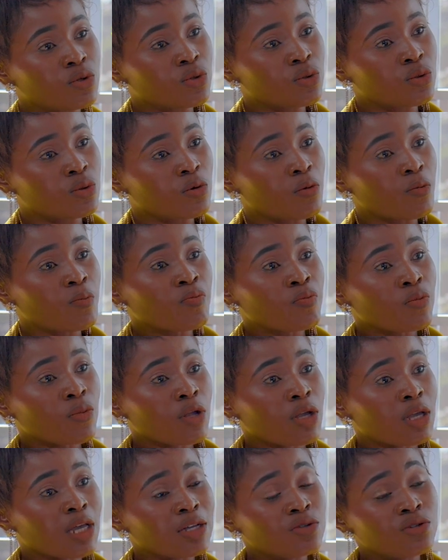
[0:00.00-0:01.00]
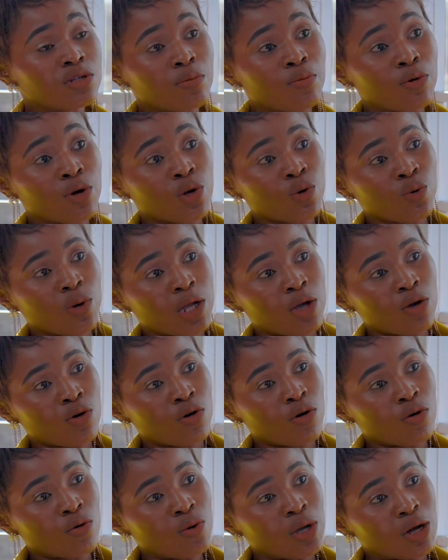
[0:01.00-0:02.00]
to get to the point where
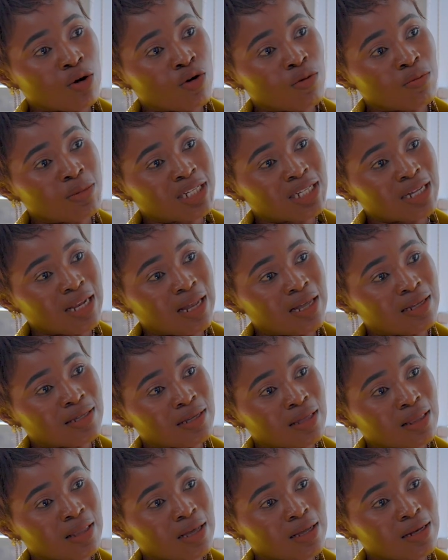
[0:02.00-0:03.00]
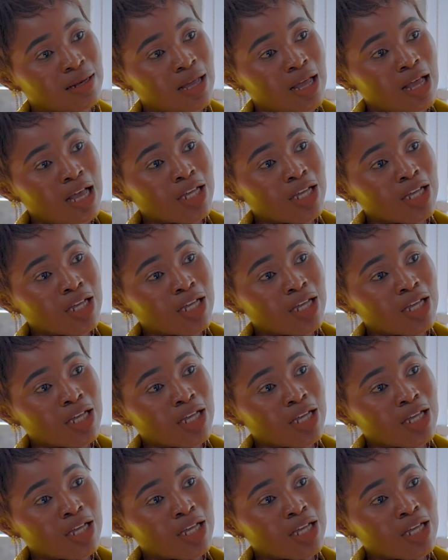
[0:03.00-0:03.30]
we are commercializing that?